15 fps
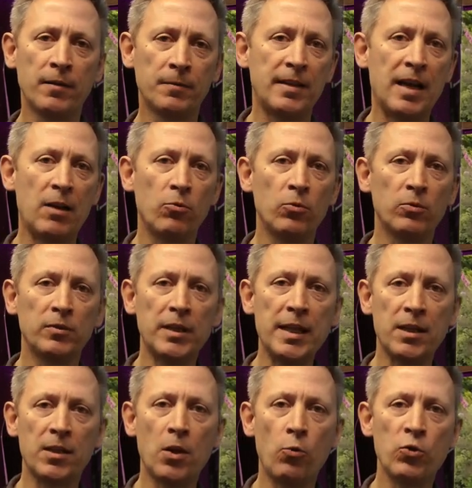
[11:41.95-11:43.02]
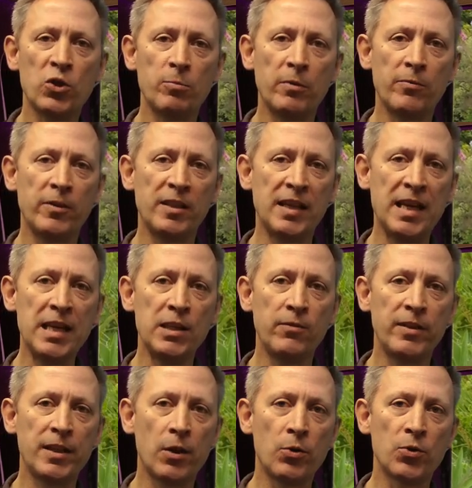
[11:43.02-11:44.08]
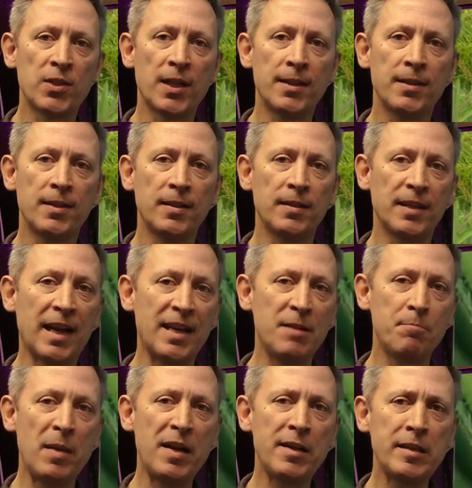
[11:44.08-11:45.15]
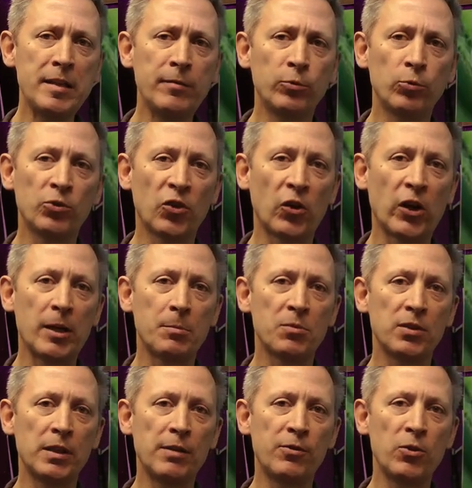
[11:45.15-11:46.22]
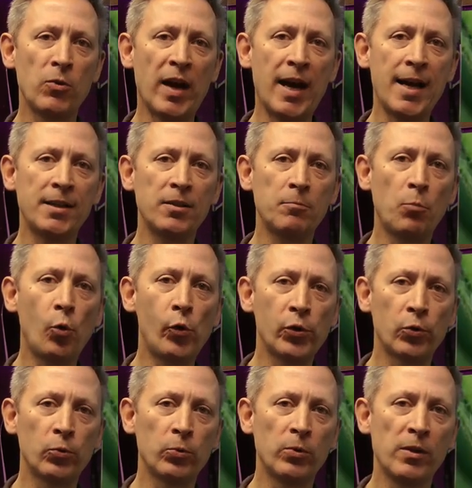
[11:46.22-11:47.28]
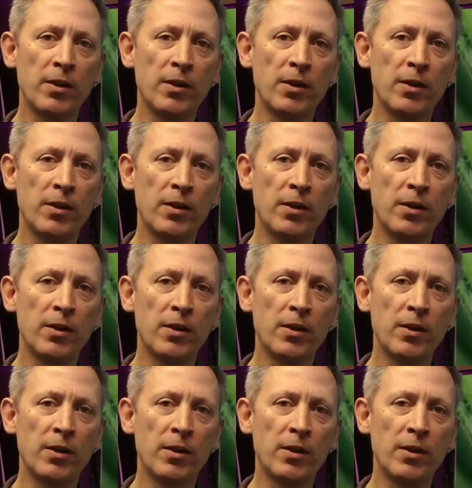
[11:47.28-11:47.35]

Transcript: Now, Nick Goldsmith in his video said that in medieval times, if you had a boil,